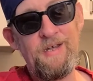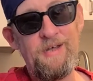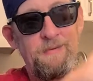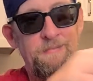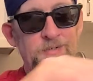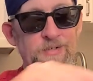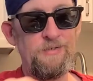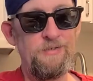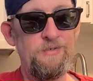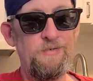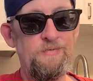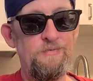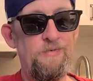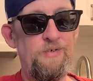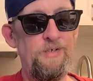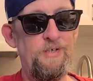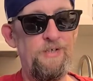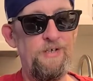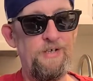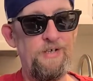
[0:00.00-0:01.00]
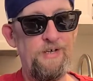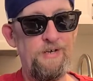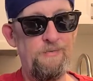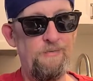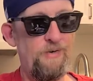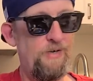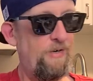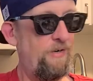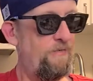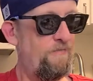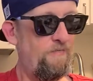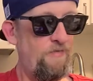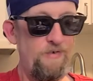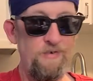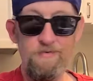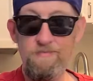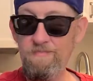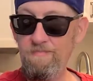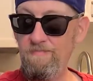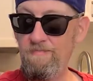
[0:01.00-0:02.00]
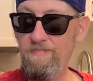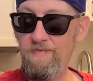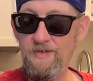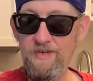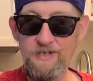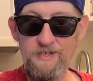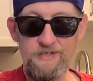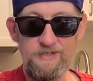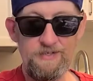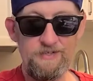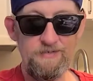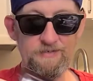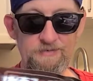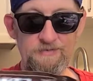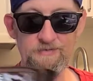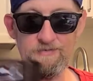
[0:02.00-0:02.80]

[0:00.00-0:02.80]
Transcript: names are really kind of weird for things.